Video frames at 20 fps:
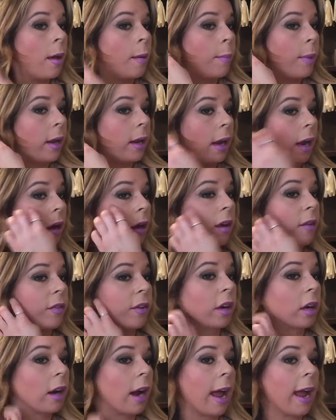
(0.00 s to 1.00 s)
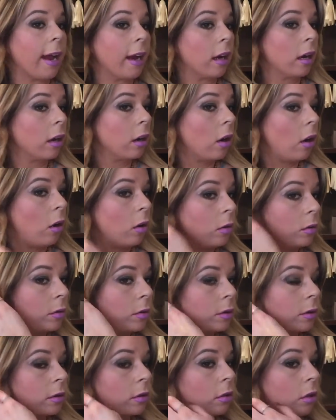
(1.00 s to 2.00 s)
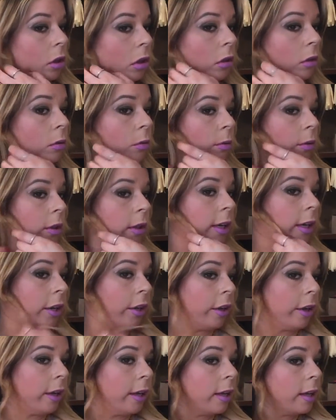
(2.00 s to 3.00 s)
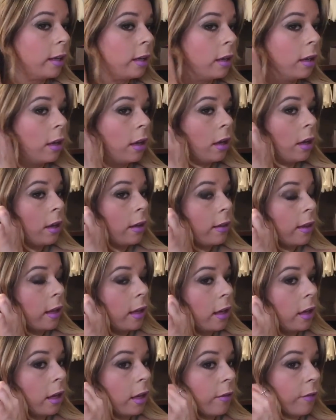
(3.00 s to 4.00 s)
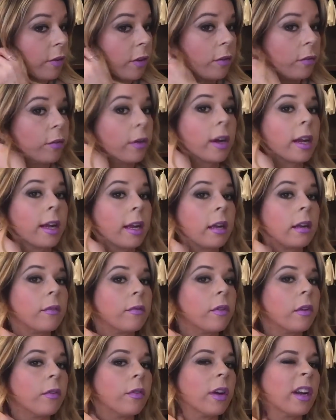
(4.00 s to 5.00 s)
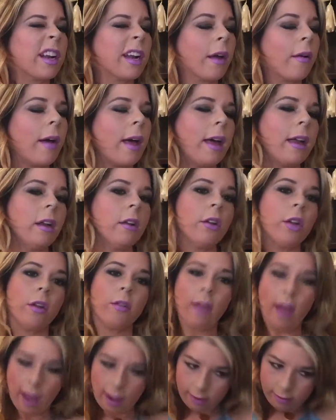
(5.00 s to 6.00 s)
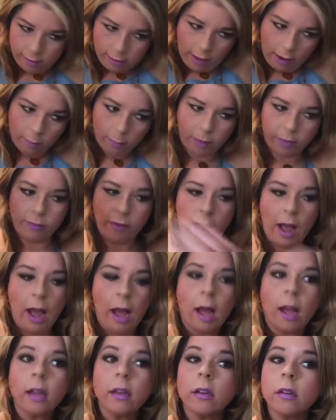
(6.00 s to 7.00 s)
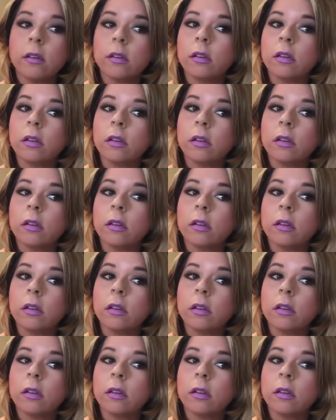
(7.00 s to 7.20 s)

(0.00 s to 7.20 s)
But now if your hair holds curl really good, then feel free to go ahead and do that. That'll be fine.